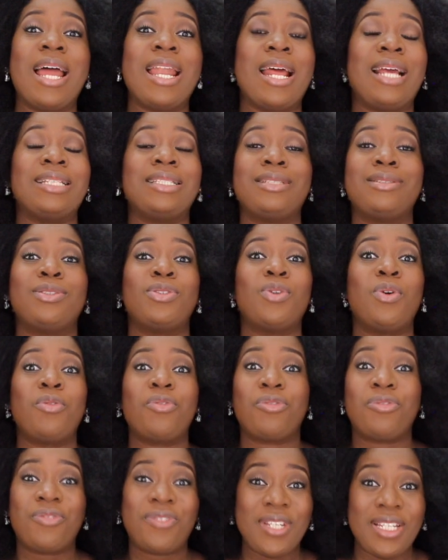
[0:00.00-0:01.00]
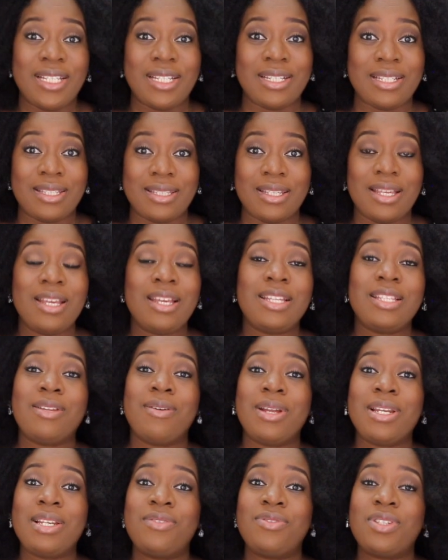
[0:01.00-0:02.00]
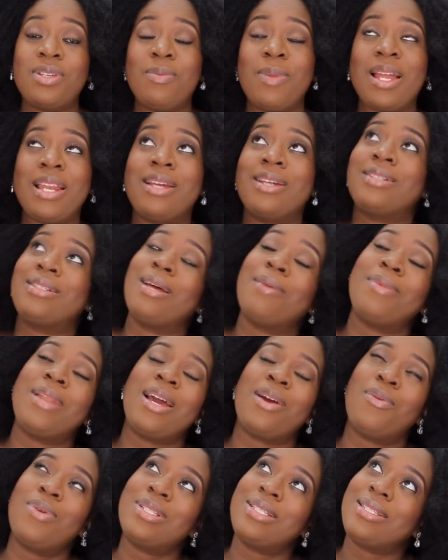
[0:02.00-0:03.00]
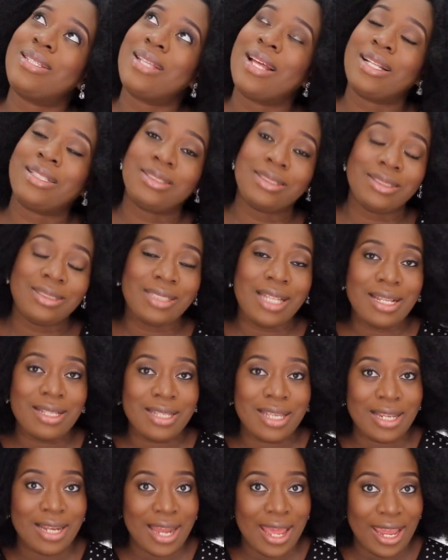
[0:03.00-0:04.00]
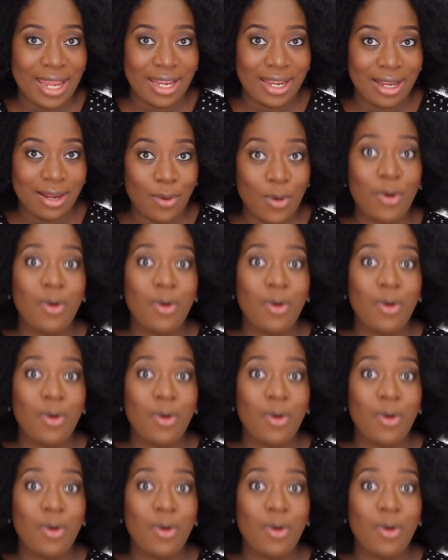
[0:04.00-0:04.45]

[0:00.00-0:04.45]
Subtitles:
and I did not feel it. They were lifting my legs. I'm like, what is that? Is that a leg?